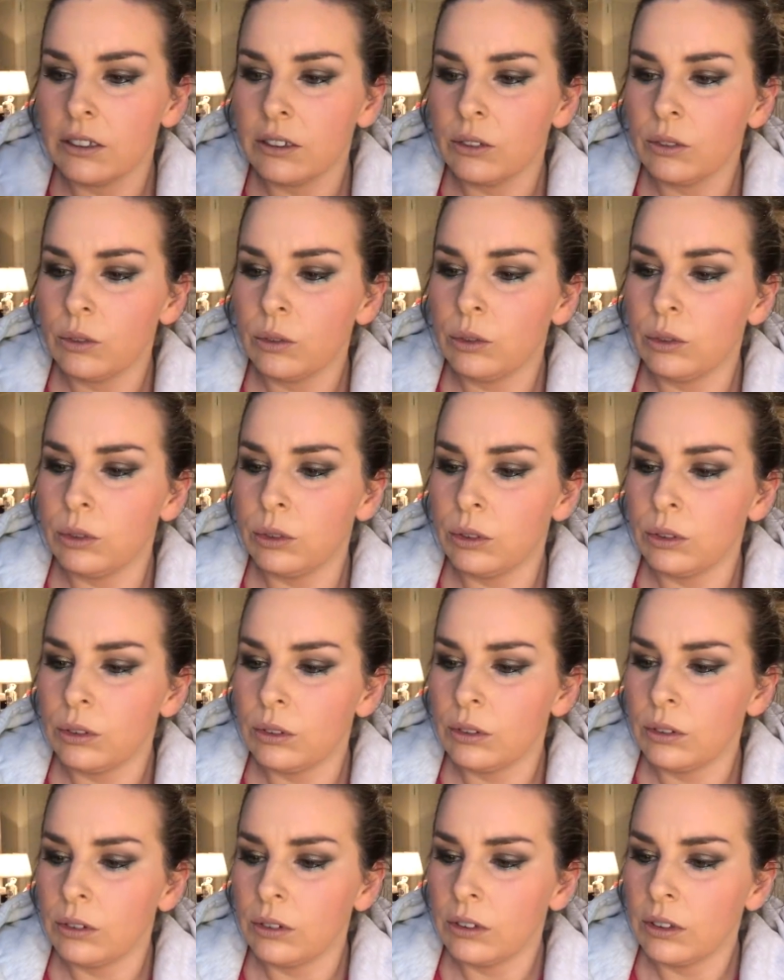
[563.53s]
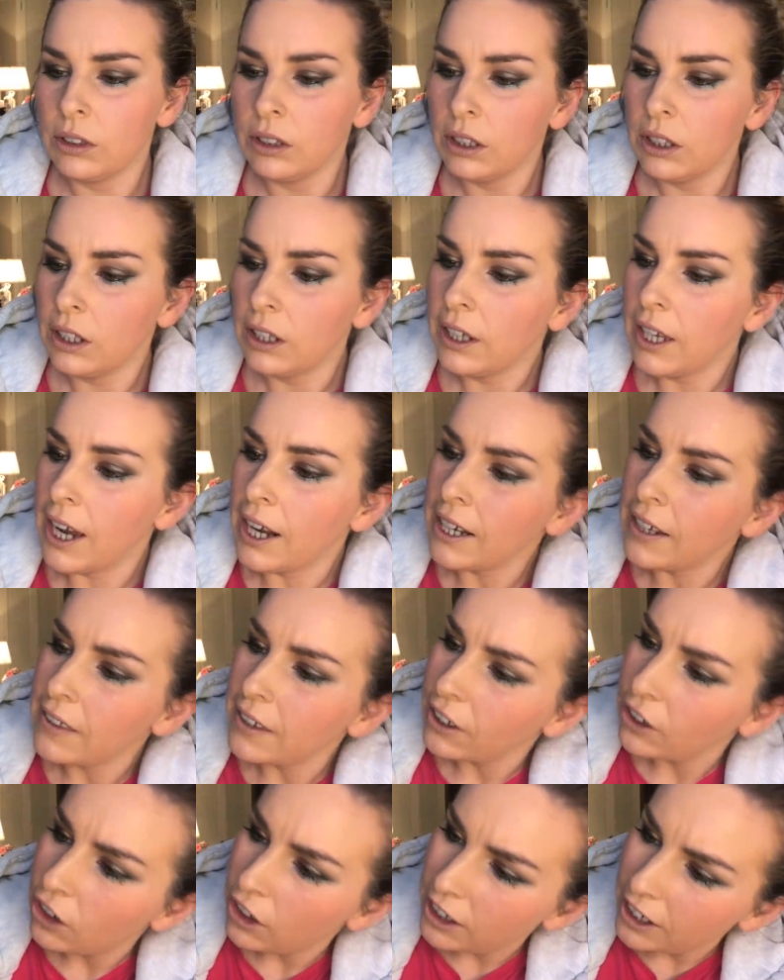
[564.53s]
Oof.
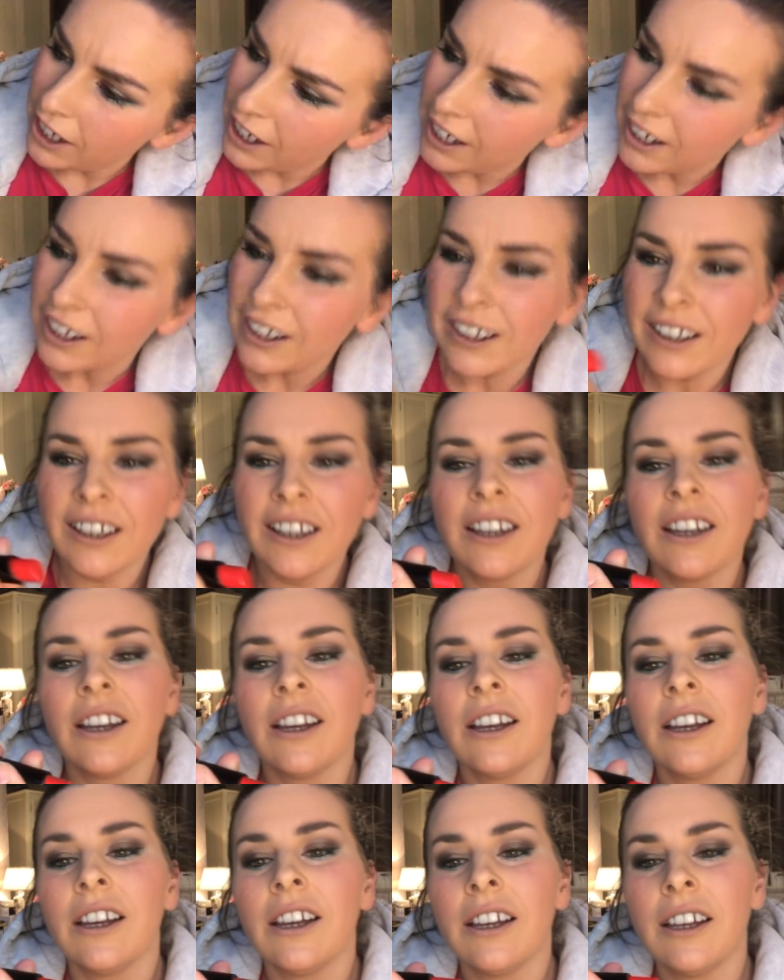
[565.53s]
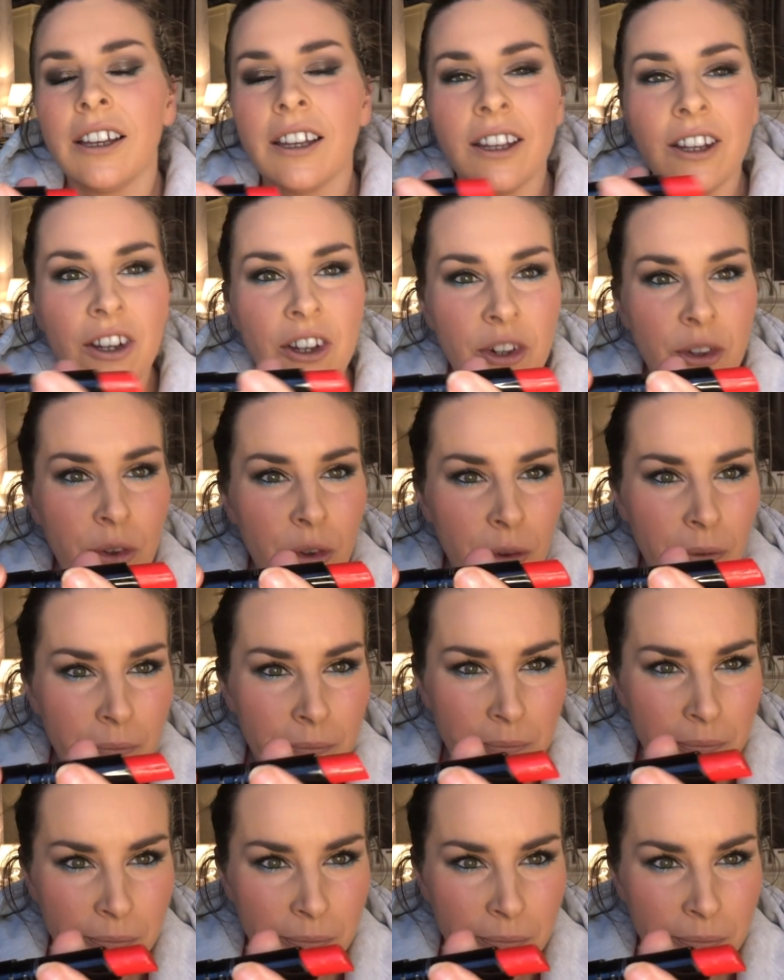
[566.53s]
Anything on it? No.